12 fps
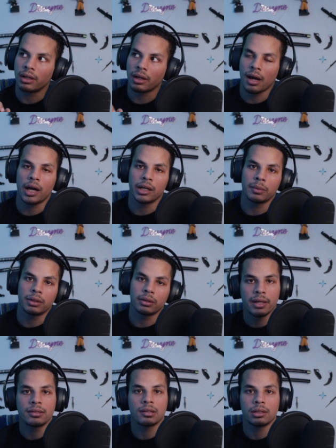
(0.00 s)
economy,
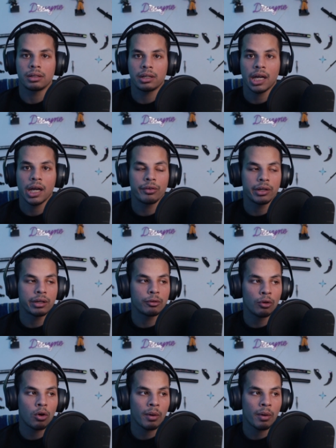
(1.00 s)
basically carrying
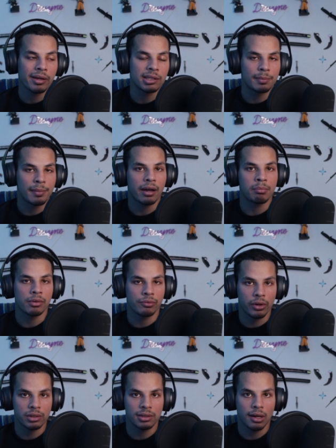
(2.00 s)
Rome on his back
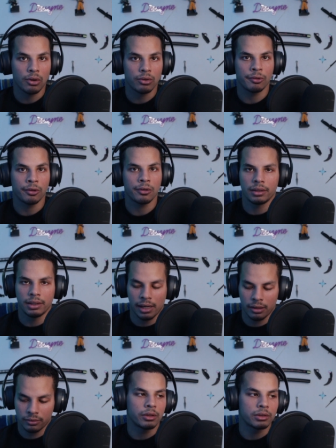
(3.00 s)
before its downfall.
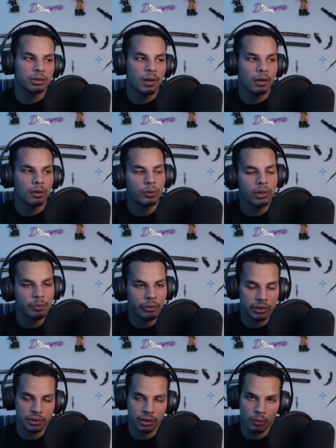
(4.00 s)
Now, there's concluding
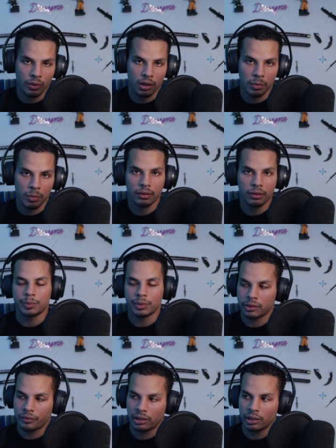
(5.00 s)
points that I want to make,
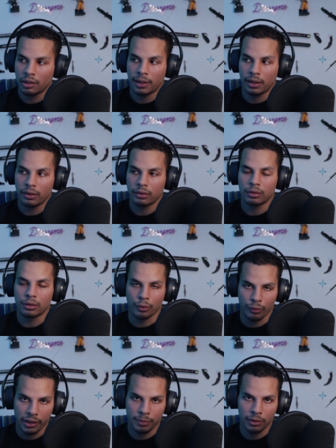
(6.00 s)
specifically about the
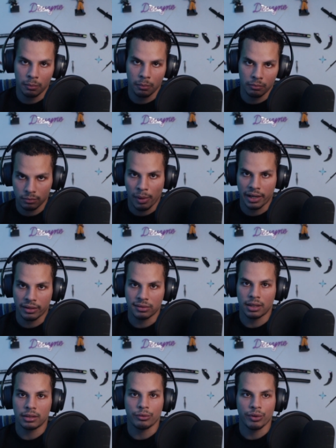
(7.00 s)
red pill
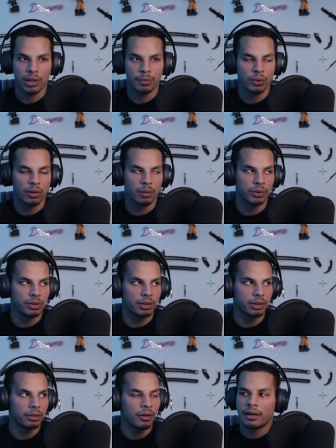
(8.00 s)
mindset, the red pill
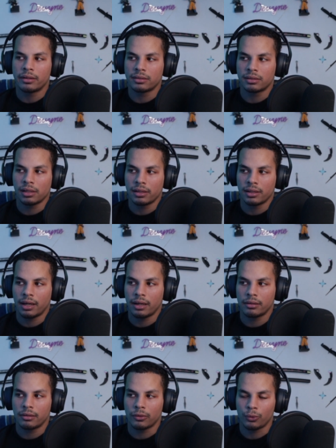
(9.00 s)
community. I understand
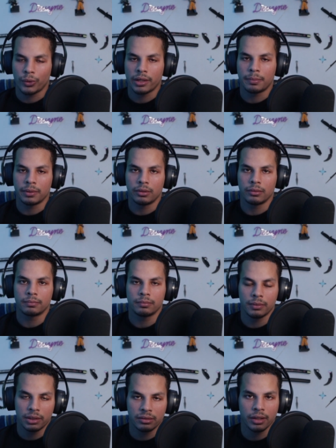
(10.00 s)
that red pill
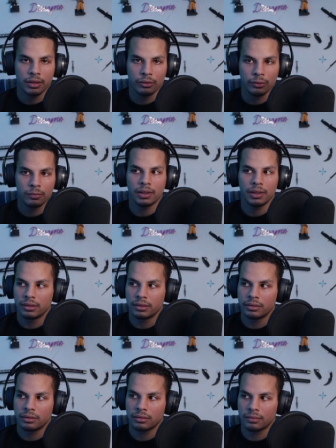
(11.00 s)
in general
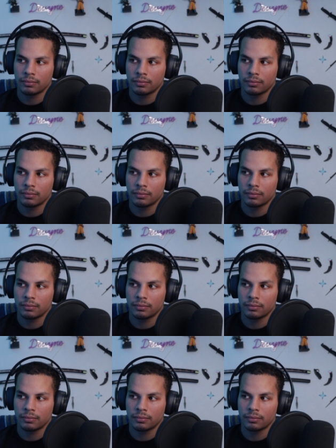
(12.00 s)
is